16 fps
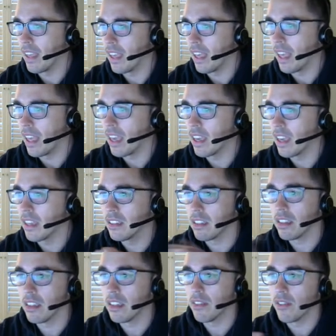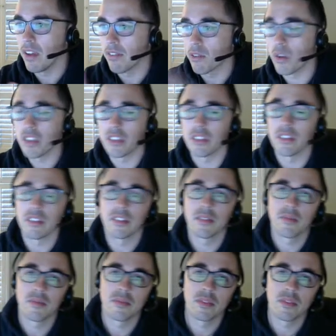And if you have questions,
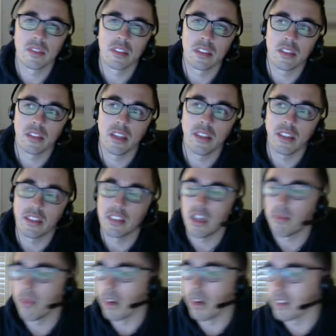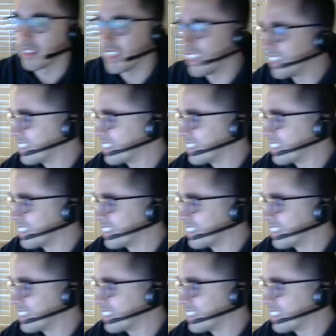hit that chat box at any